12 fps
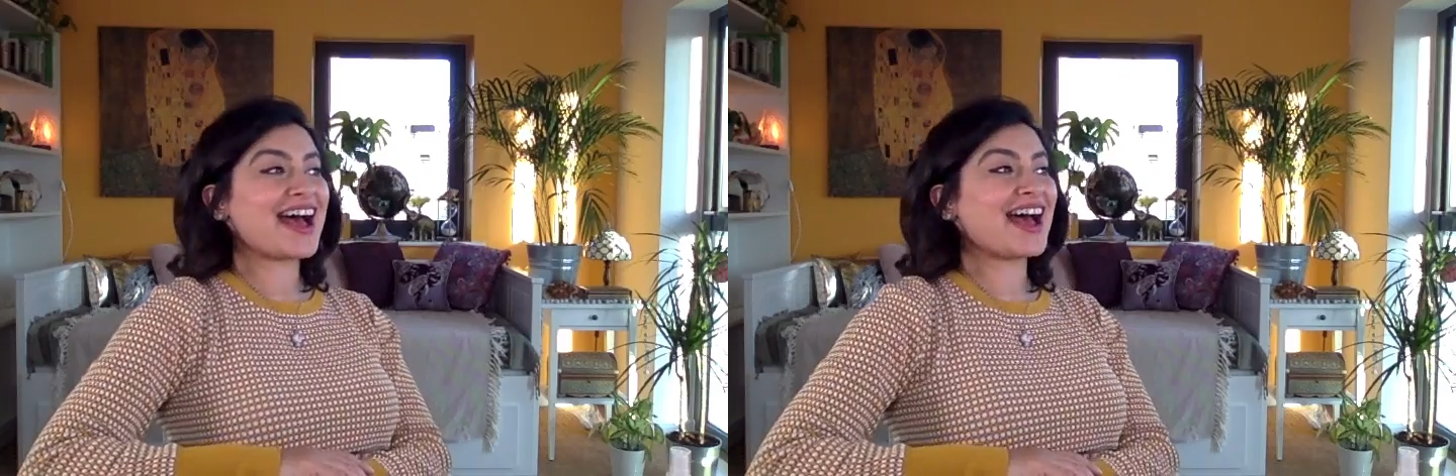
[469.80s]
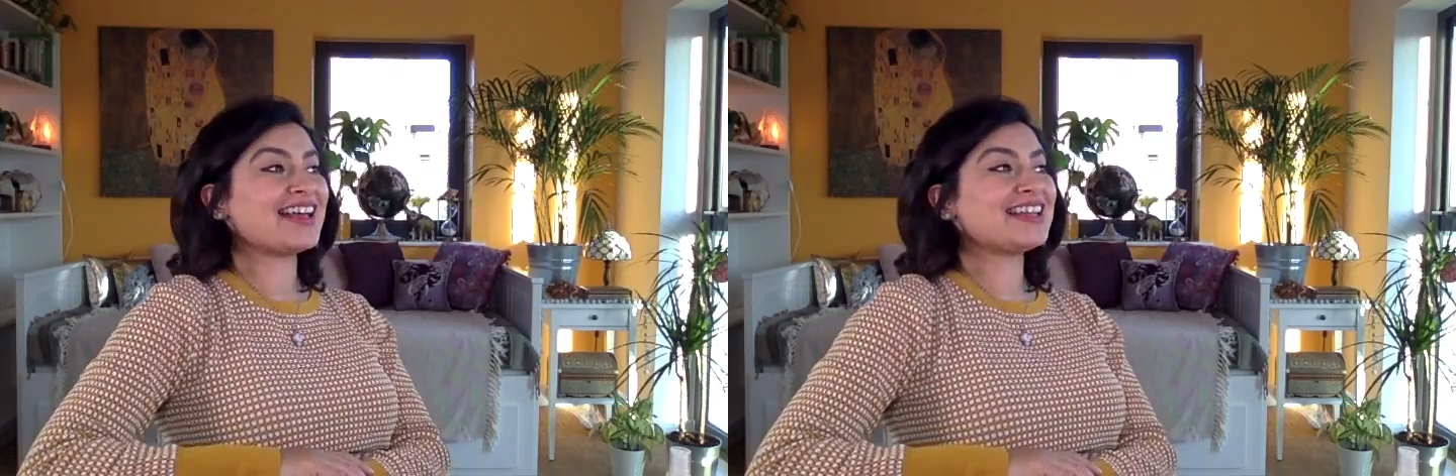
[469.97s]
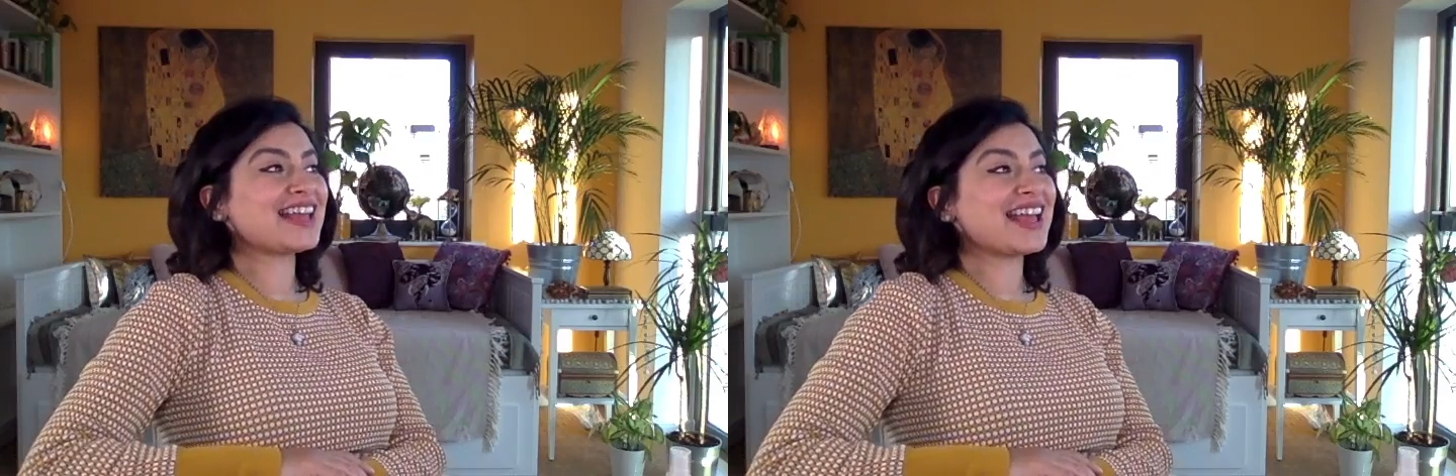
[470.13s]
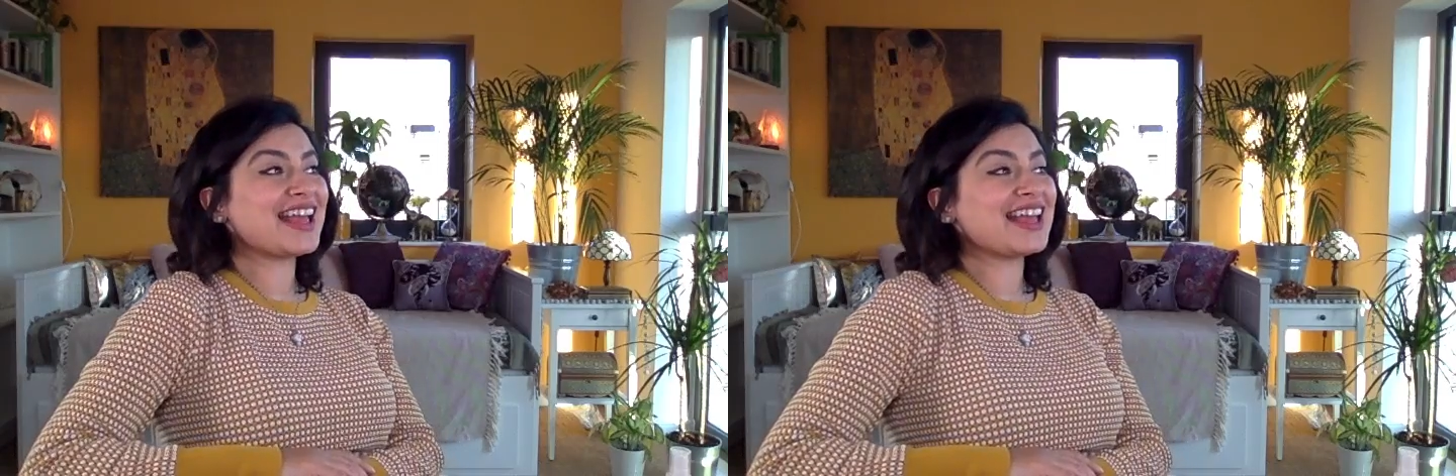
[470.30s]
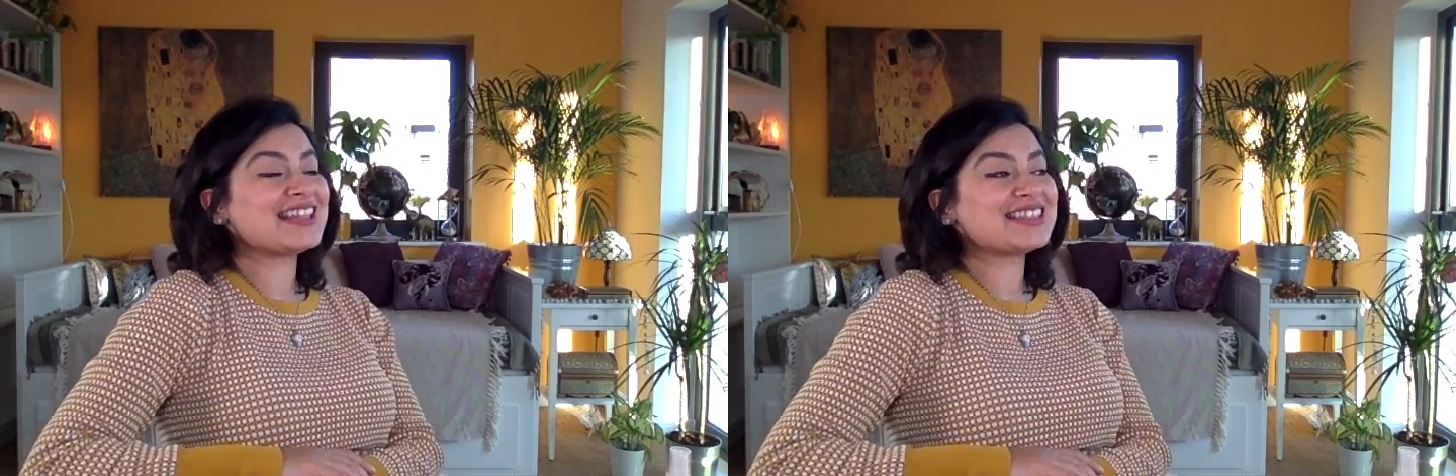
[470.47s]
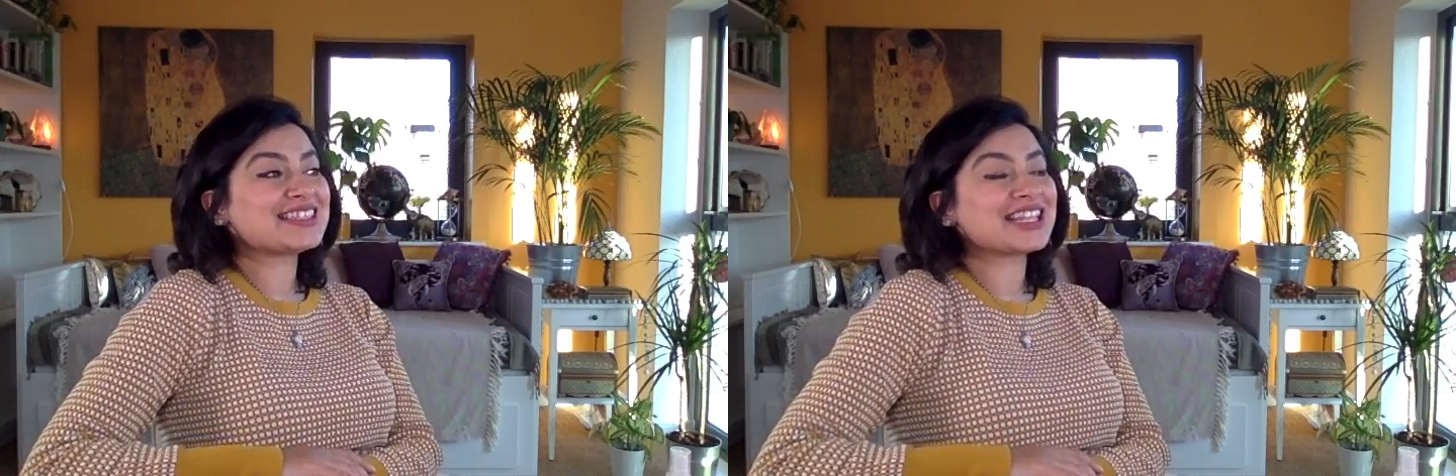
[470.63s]
And
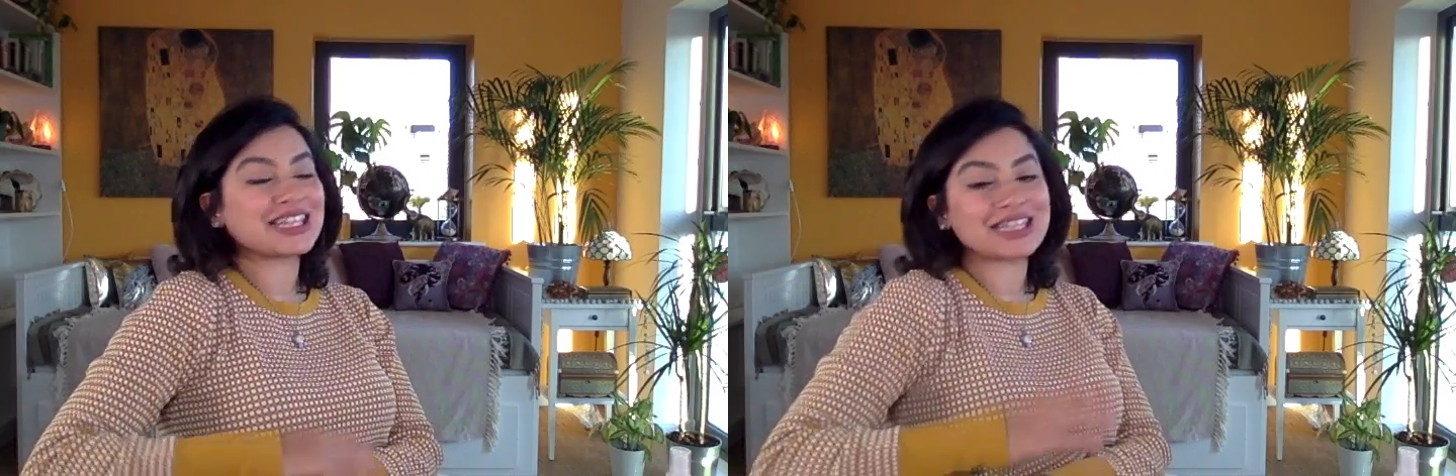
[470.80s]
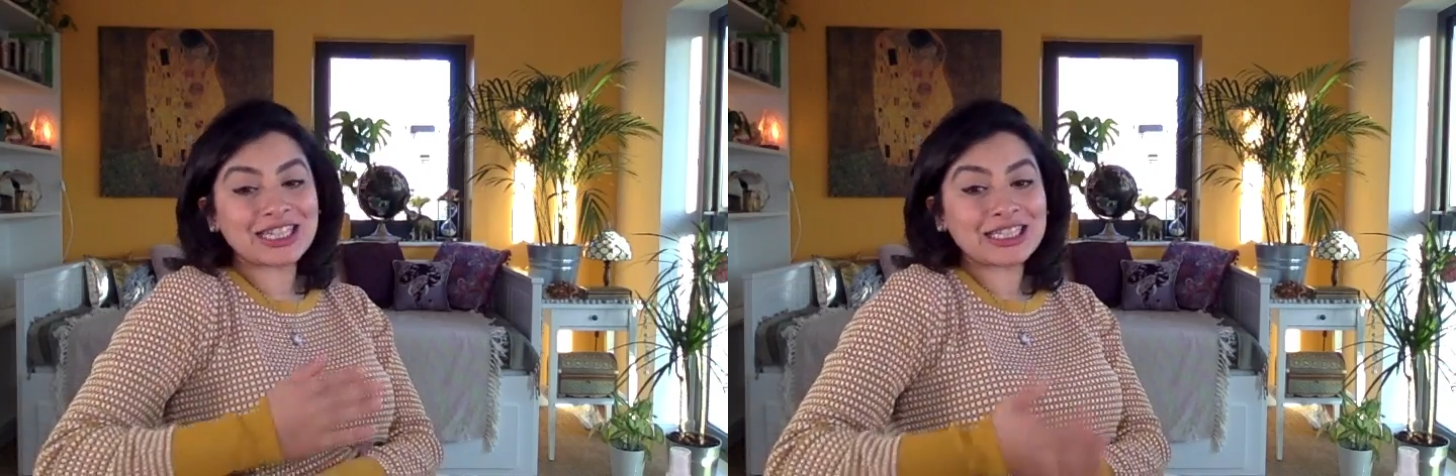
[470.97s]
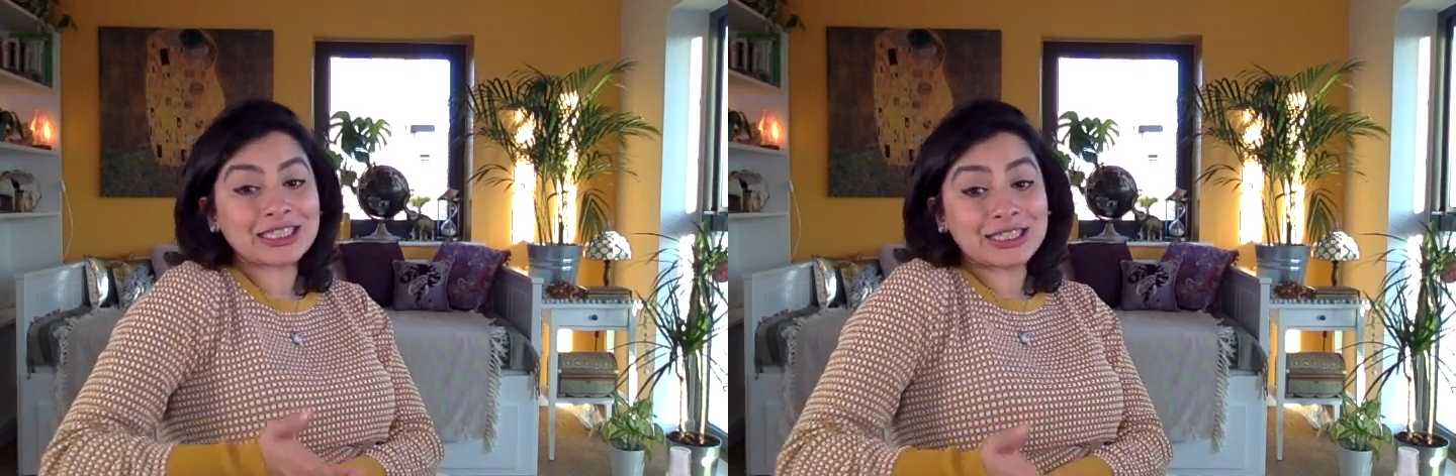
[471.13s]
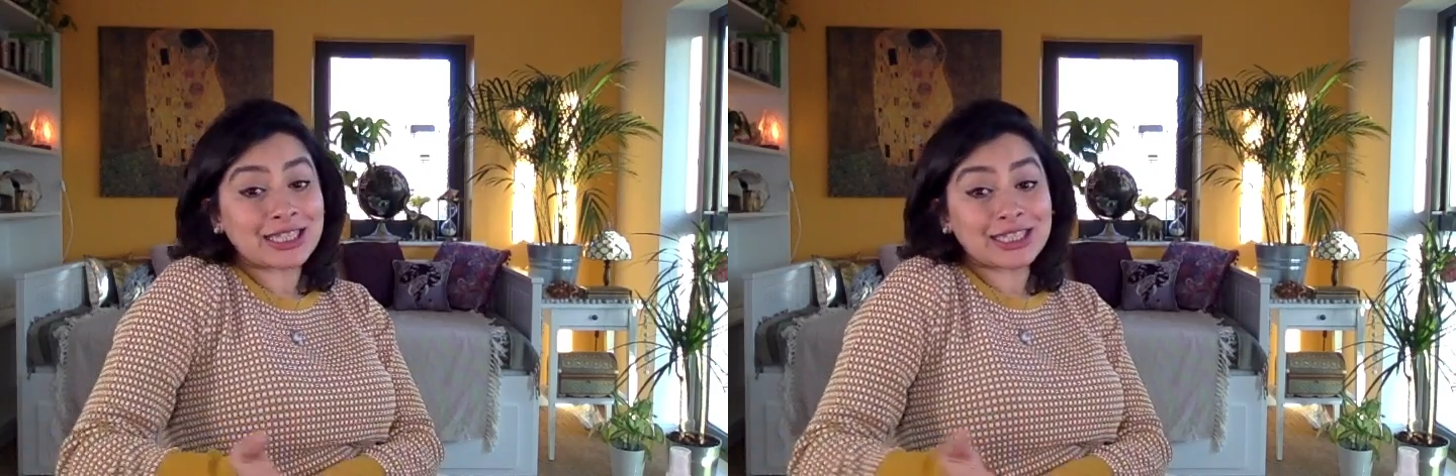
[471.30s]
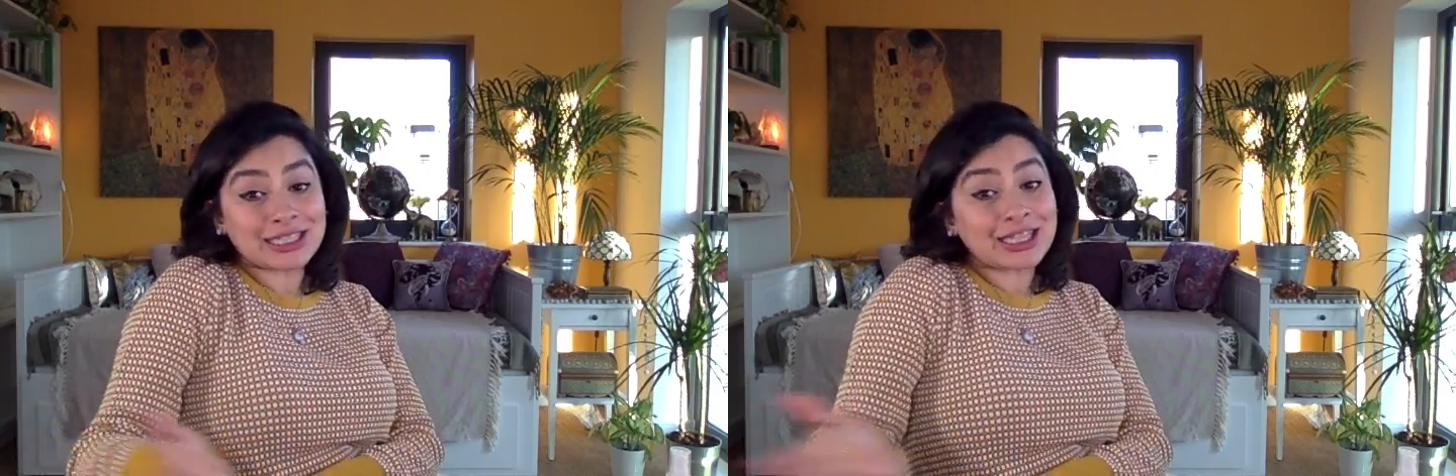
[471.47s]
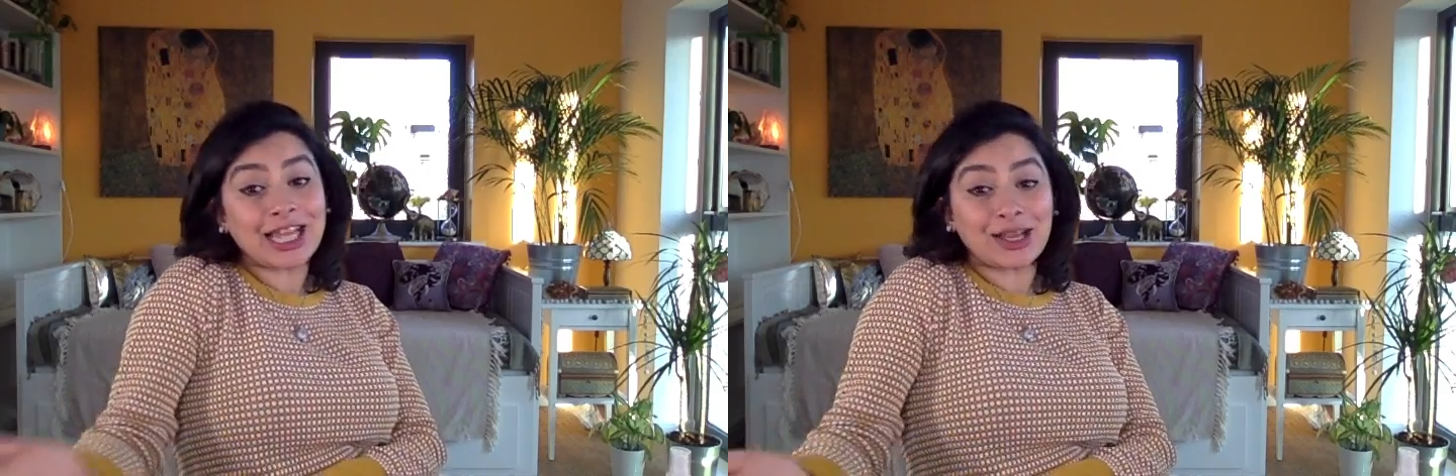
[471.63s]
it's
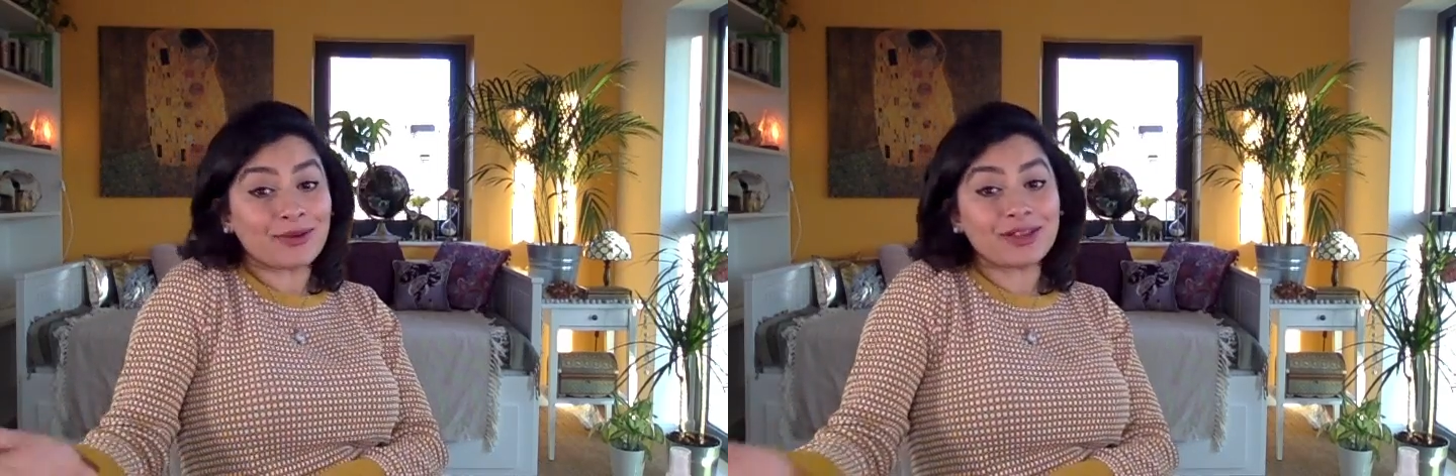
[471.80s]
this thing